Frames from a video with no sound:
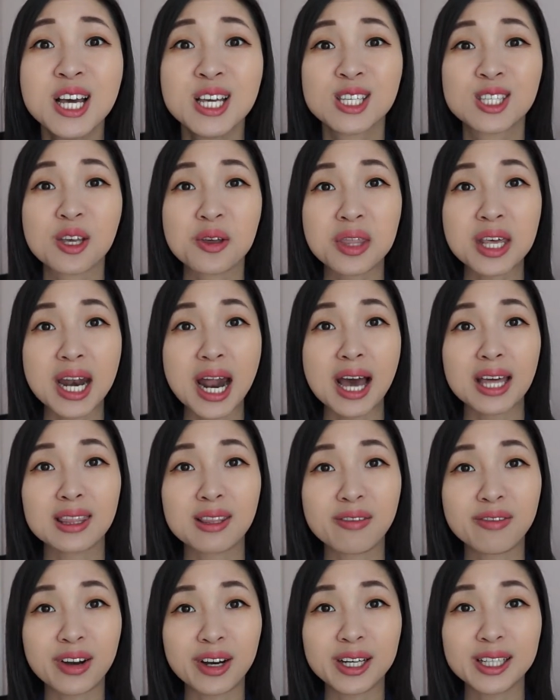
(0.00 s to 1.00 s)
So that at
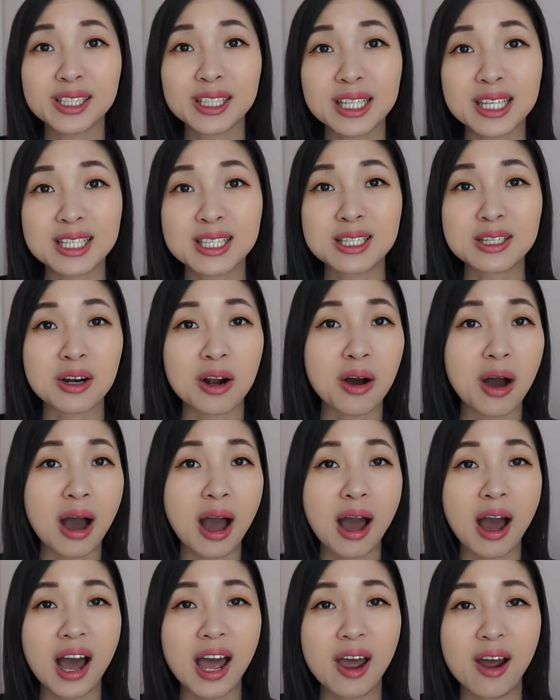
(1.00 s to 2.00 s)
the very least, you know,
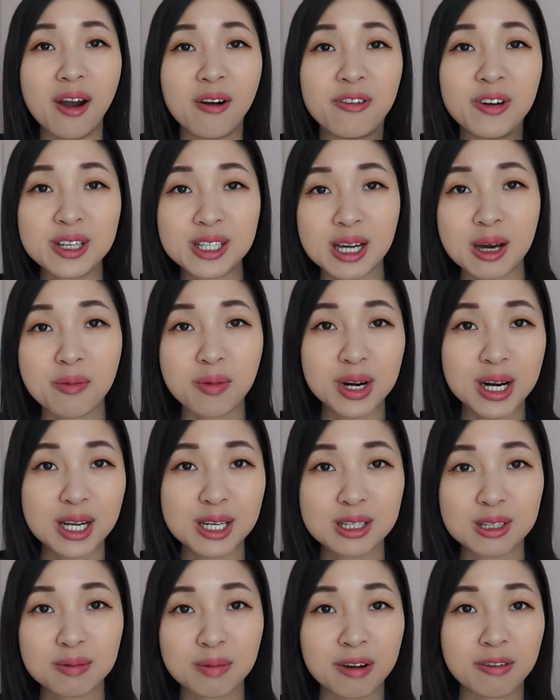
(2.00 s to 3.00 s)
I, every time when I
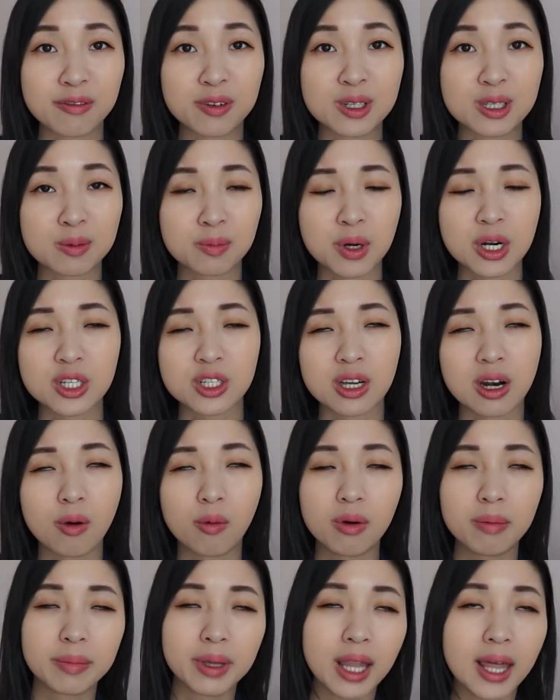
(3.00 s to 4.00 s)
do my first impression, I
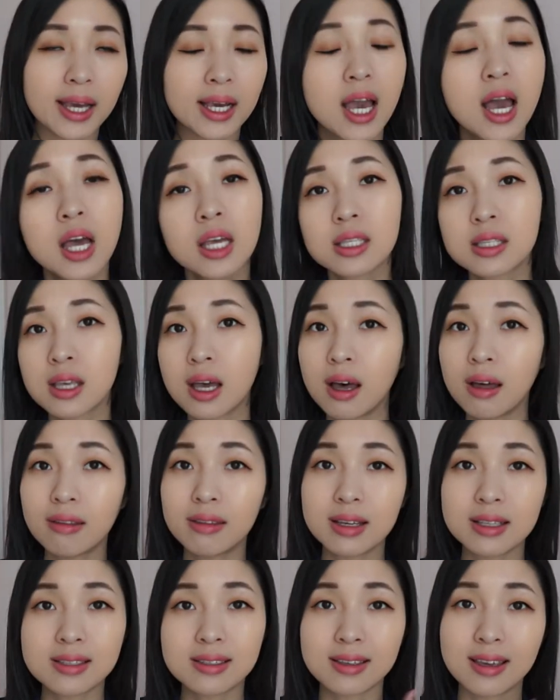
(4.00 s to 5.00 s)
wouldn't be like, so
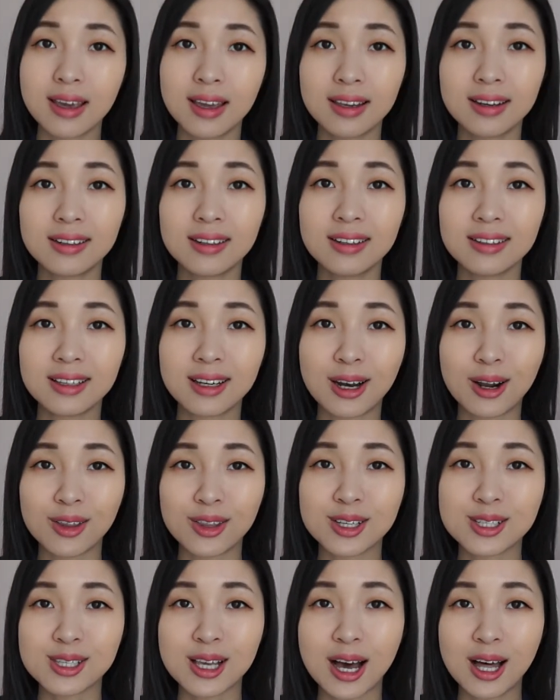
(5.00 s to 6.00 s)
this skin, you know,
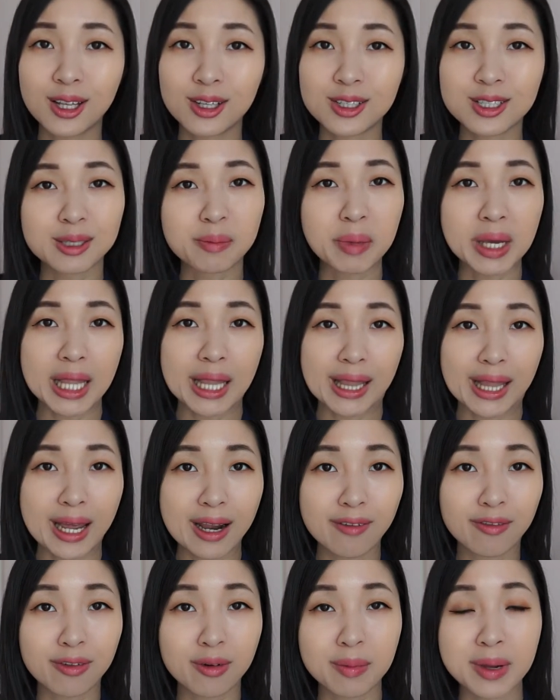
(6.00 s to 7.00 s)
this color is a bit
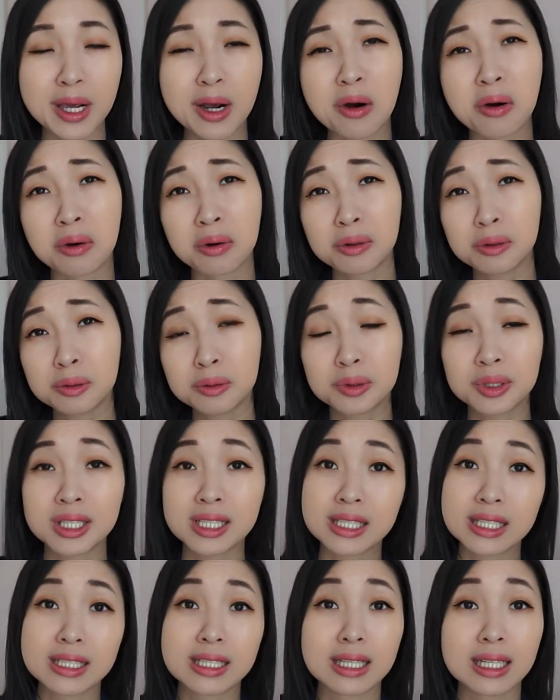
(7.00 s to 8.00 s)
light for me, or ooh,
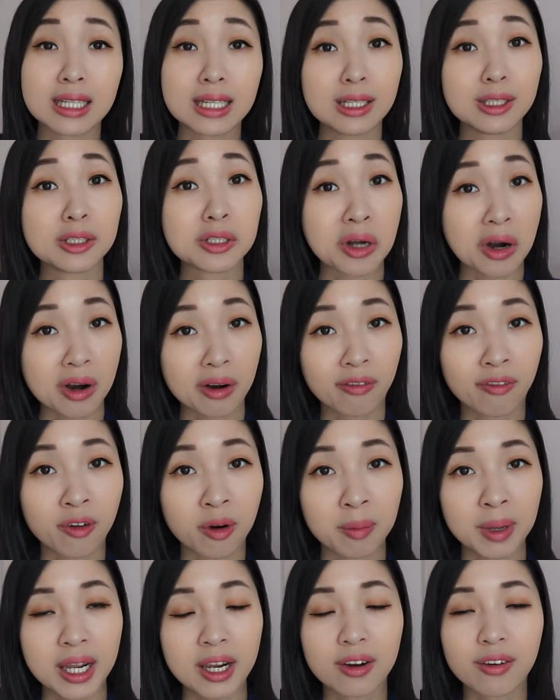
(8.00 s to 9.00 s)
this is a little dark for
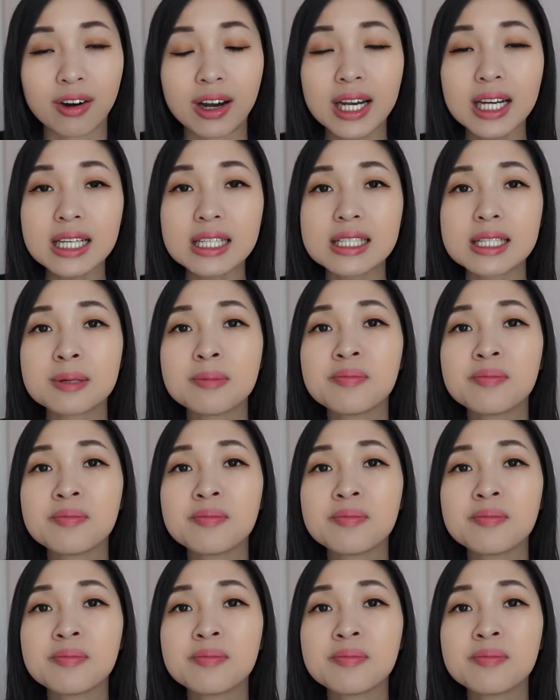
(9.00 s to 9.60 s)
me, right?